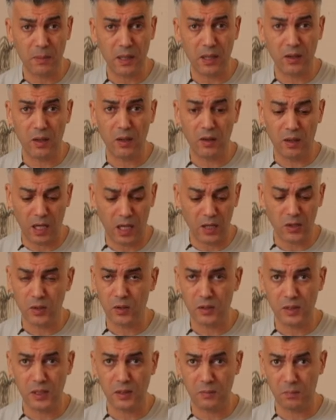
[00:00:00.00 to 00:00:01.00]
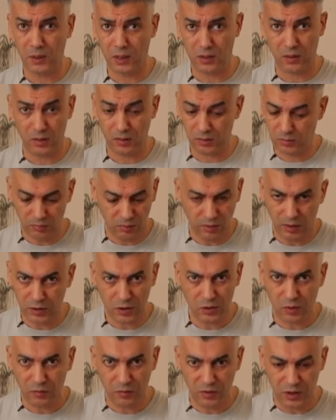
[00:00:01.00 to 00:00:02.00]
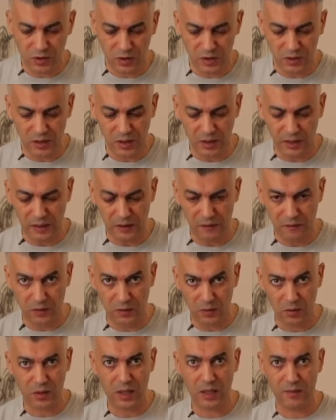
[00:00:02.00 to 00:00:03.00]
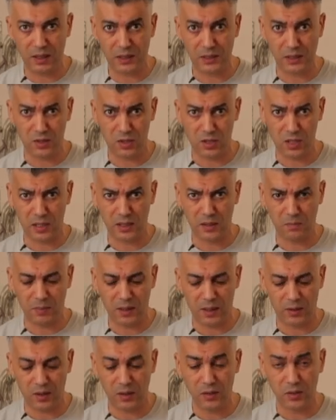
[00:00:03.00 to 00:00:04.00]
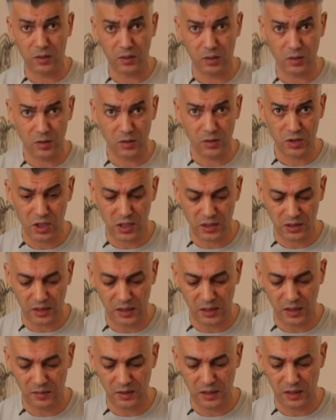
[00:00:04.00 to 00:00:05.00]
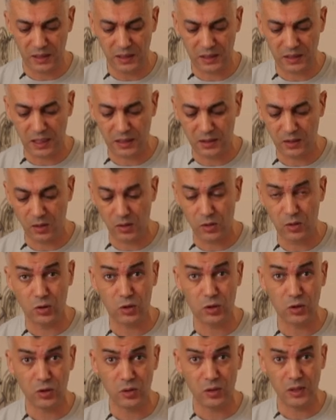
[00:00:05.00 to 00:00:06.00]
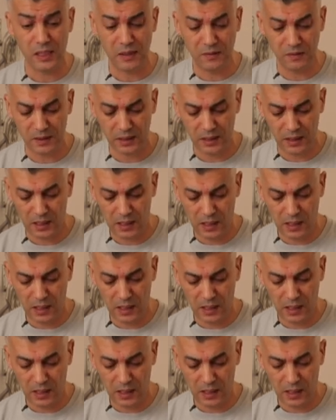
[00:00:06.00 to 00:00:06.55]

powder, I use it because it's convenience. If you don't have access to gelatin powder, you can use gelatin leaves. In this case, you use two leaves.